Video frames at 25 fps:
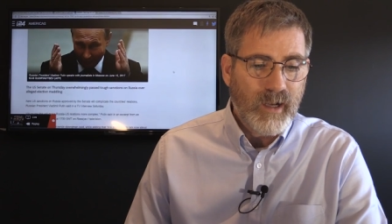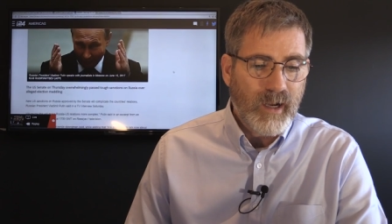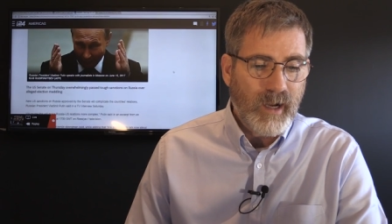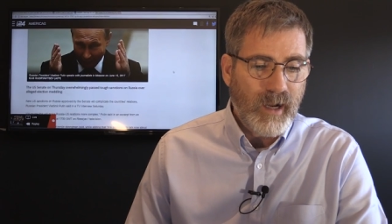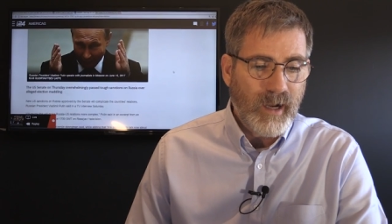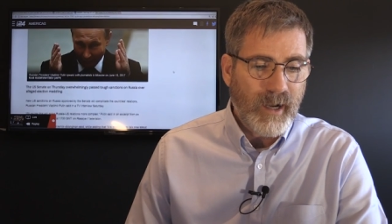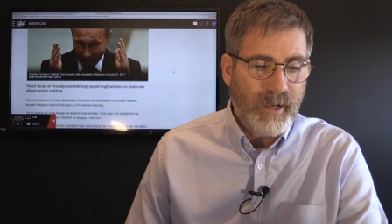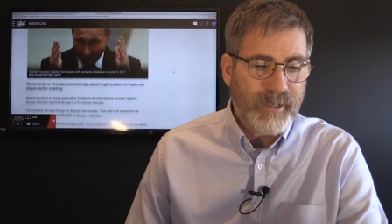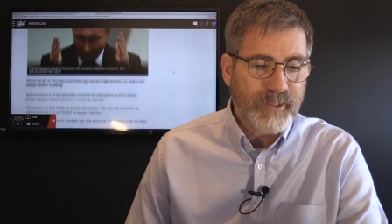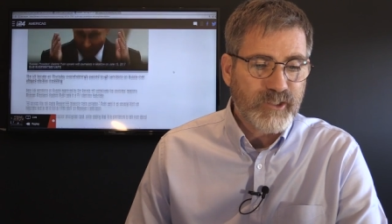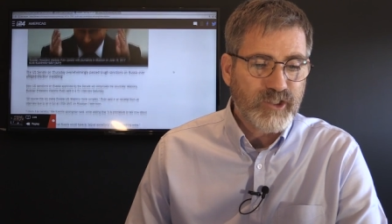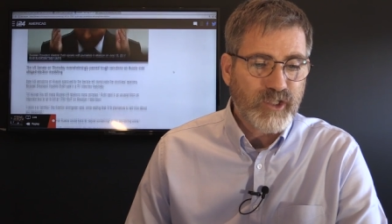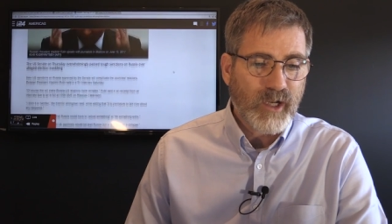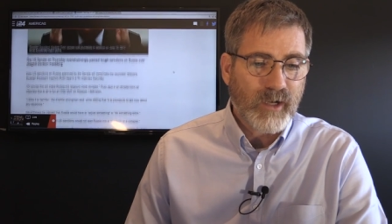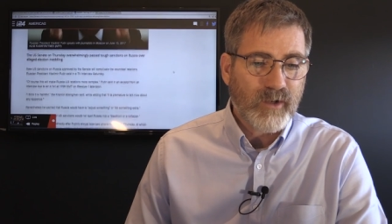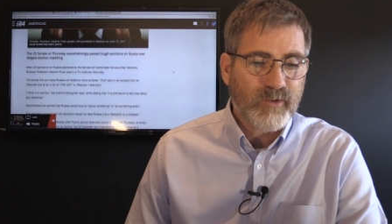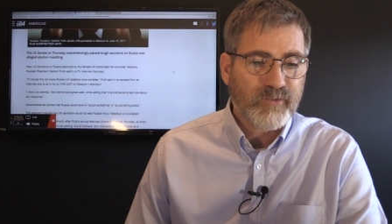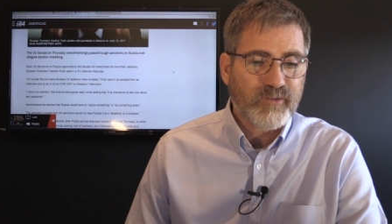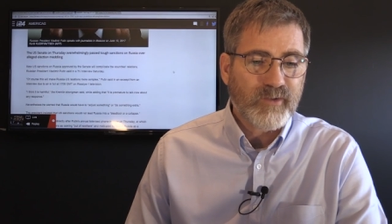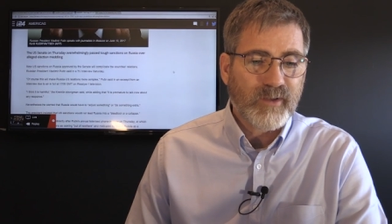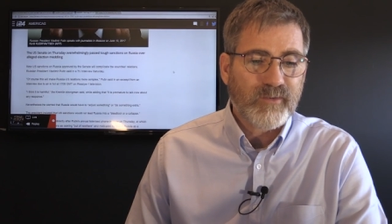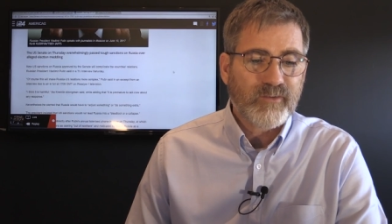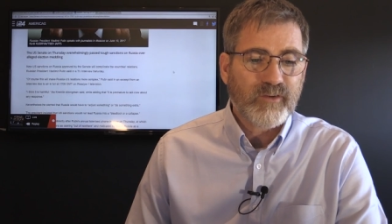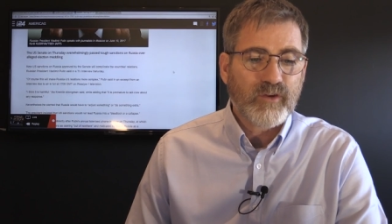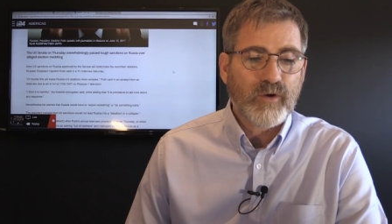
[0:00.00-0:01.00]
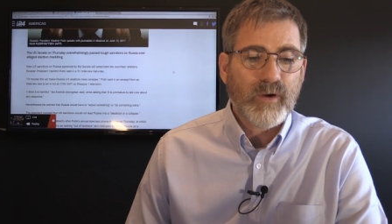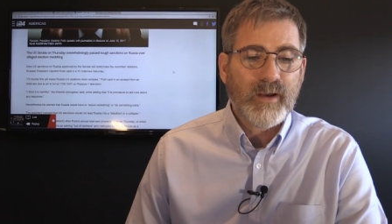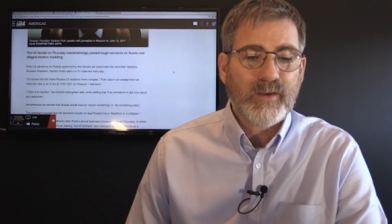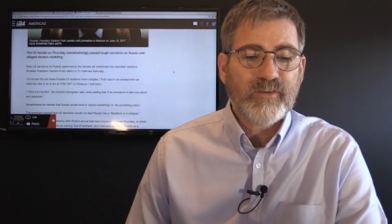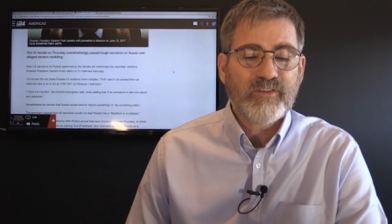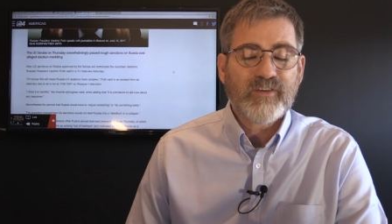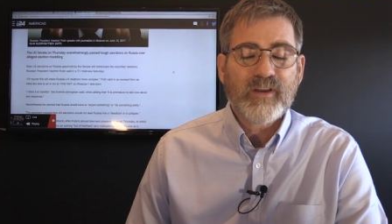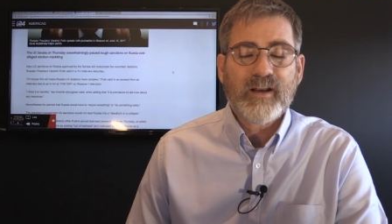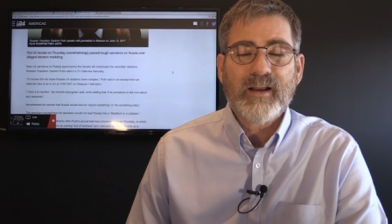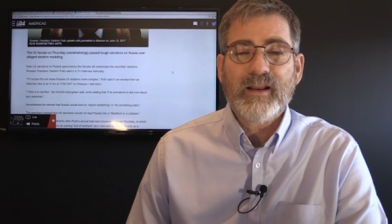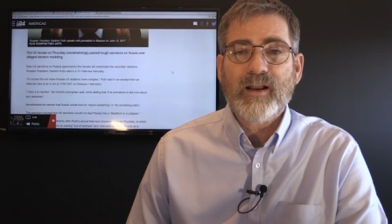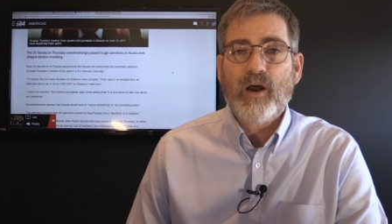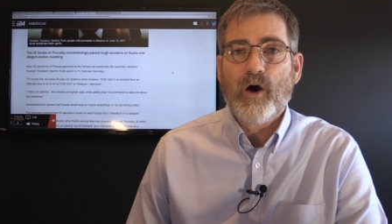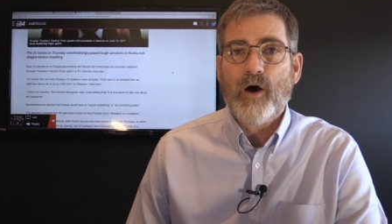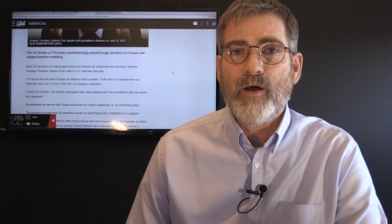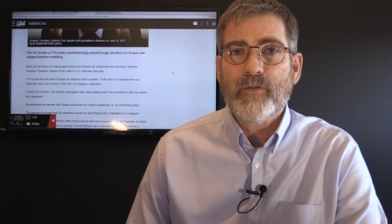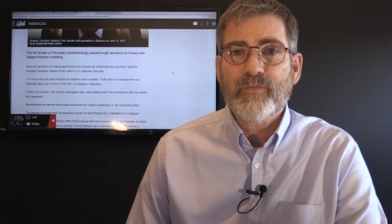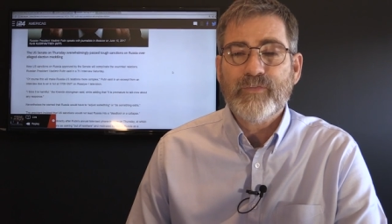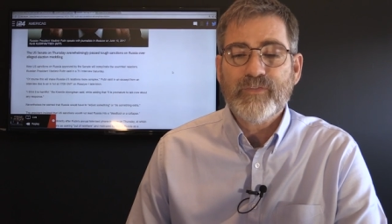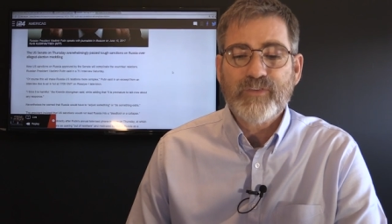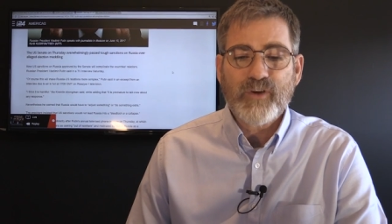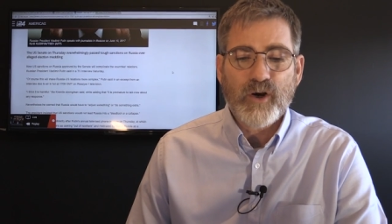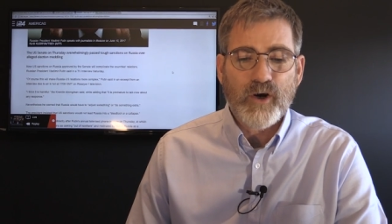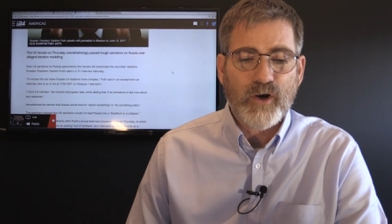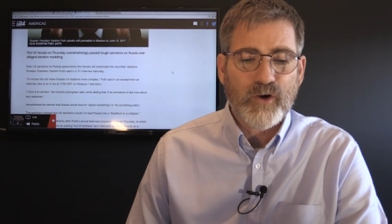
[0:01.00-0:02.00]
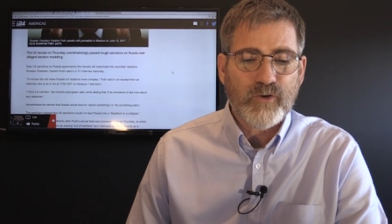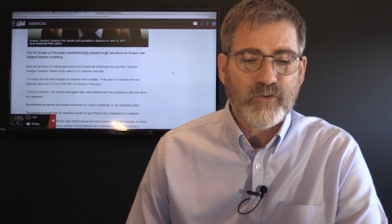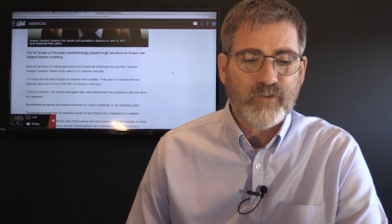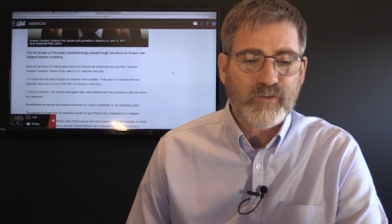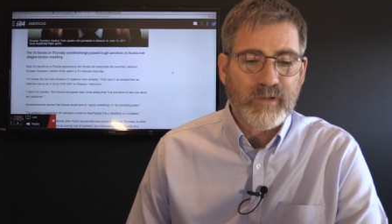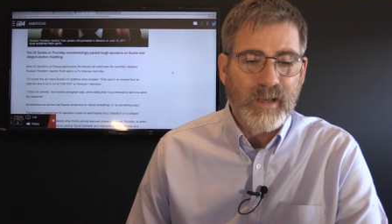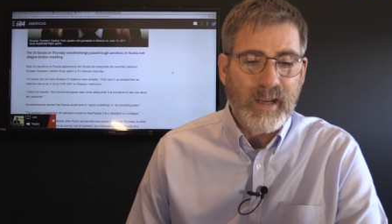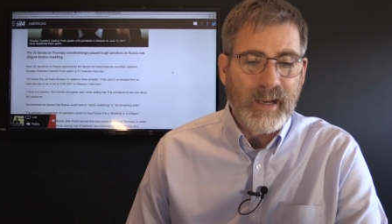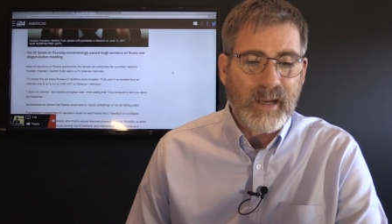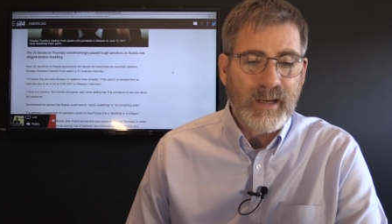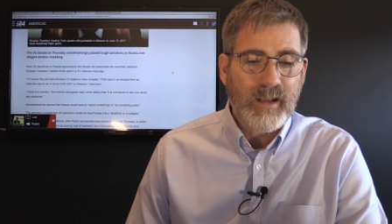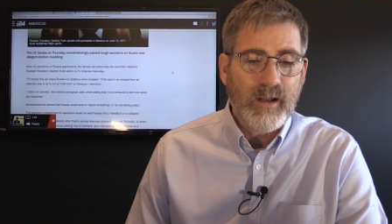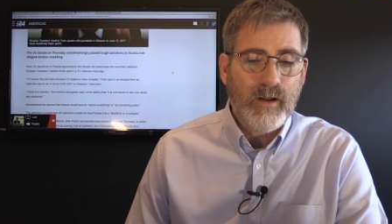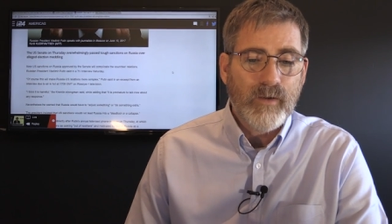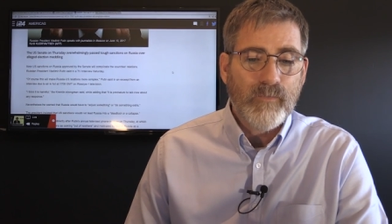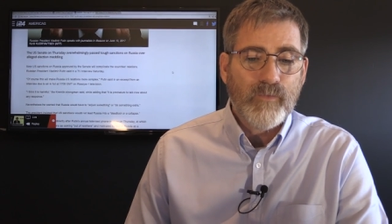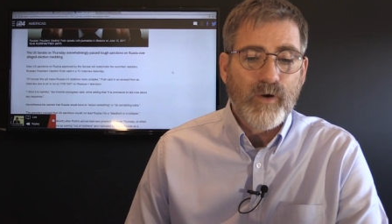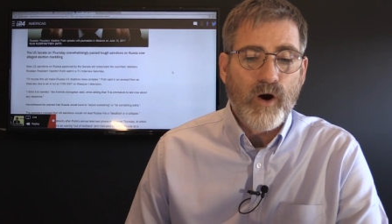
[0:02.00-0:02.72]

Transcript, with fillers: uh, channel says the U.S. Senate on Thursday